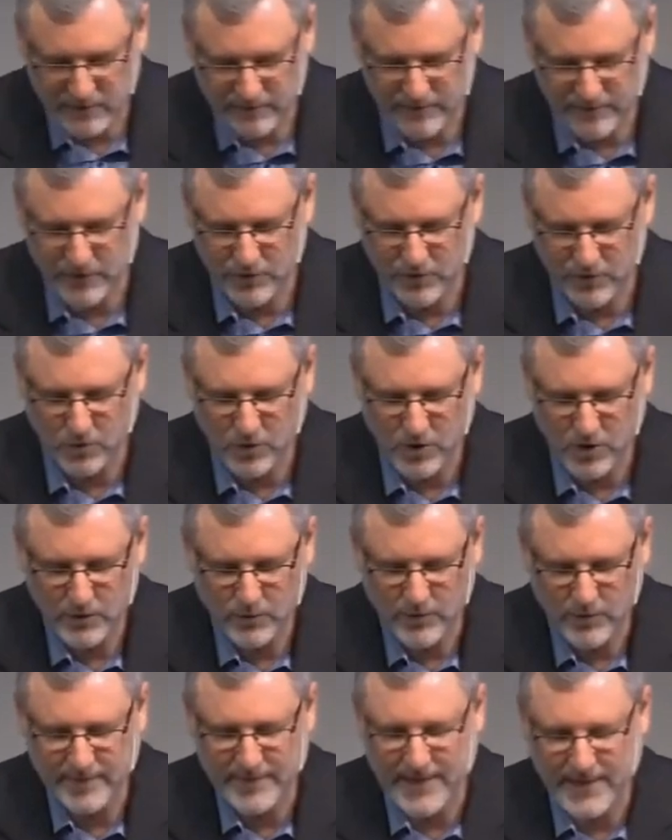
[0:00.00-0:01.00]
you for your word.
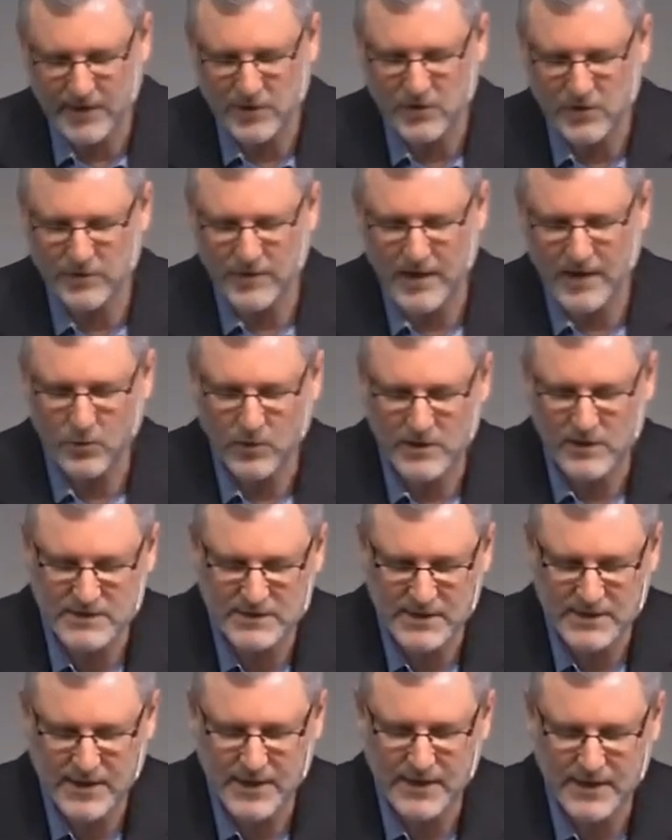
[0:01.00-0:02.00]
We thank you that we
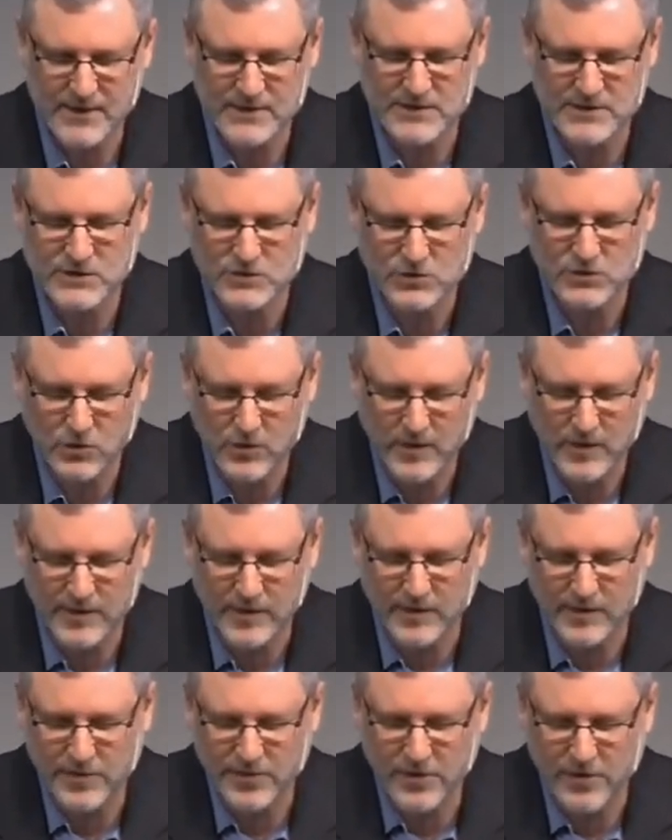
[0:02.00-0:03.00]
see in this story
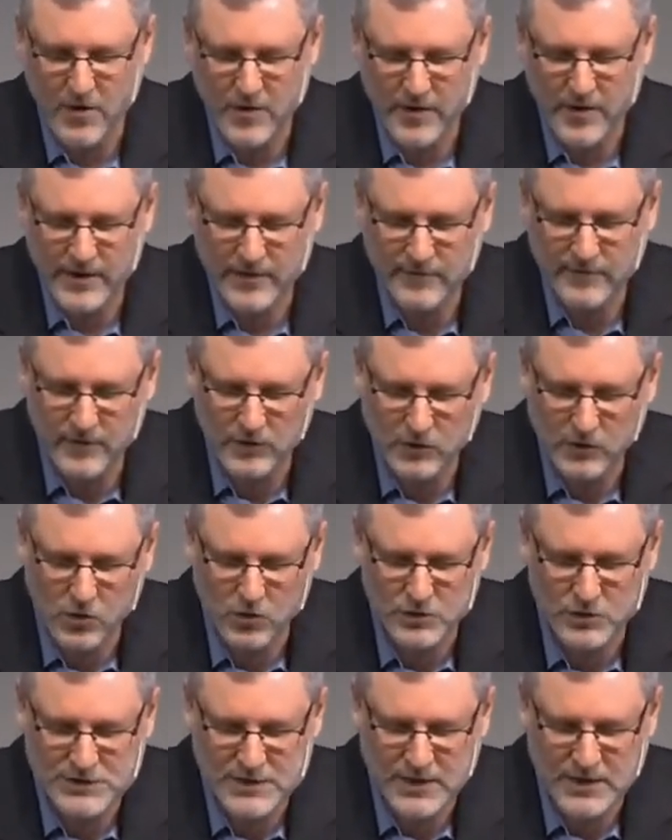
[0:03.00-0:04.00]
the authority of the
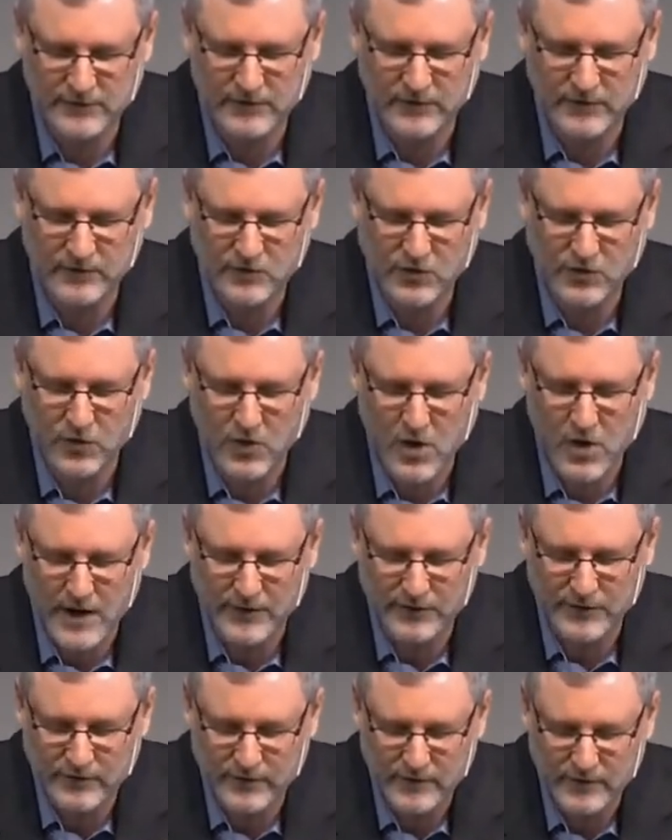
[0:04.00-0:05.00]
Lord Jesus
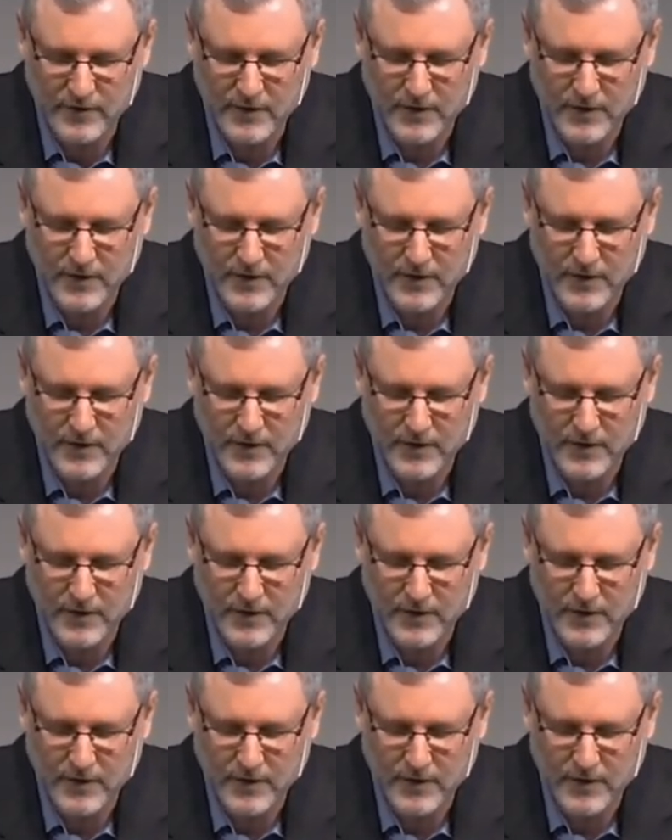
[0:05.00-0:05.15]
Christ.